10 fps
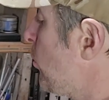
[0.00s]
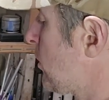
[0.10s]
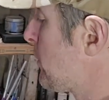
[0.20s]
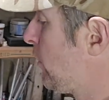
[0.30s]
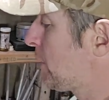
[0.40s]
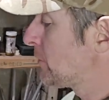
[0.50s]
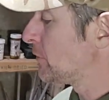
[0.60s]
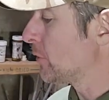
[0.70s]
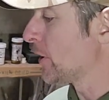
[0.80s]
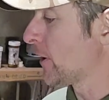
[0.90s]
What are we looking to
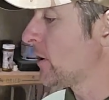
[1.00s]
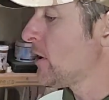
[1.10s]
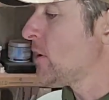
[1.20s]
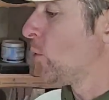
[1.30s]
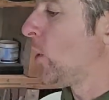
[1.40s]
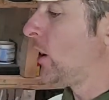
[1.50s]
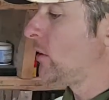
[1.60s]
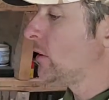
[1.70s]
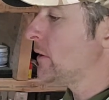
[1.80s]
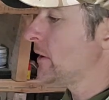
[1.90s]
do here?
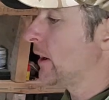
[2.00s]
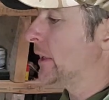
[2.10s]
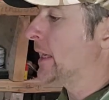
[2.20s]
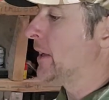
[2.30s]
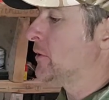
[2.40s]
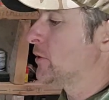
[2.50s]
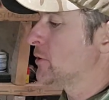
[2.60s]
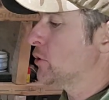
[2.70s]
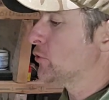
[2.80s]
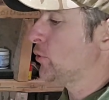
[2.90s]
Well, again,
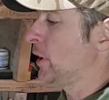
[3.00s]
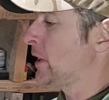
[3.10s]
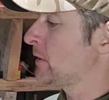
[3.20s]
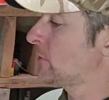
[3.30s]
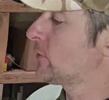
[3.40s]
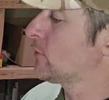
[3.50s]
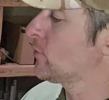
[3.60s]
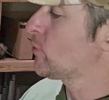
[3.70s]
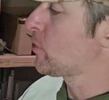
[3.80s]
you're trying to